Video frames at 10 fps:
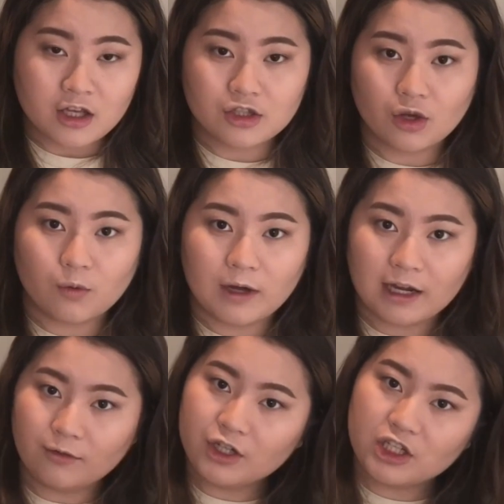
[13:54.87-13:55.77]
So
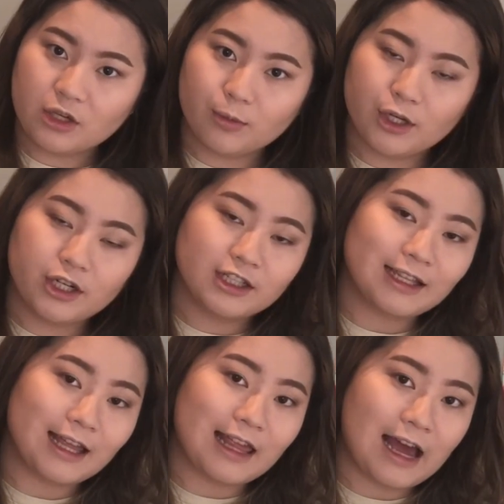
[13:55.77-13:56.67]
whatever shimmers
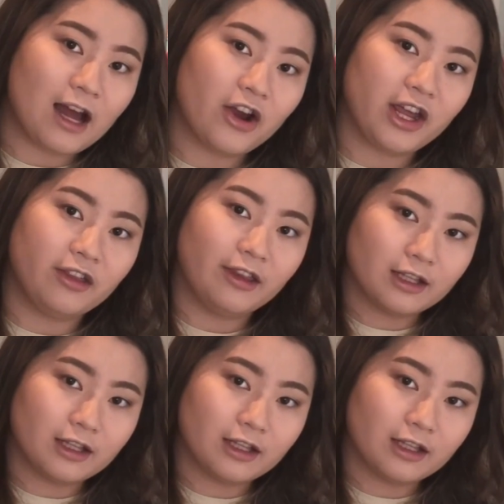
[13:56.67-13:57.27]
that are in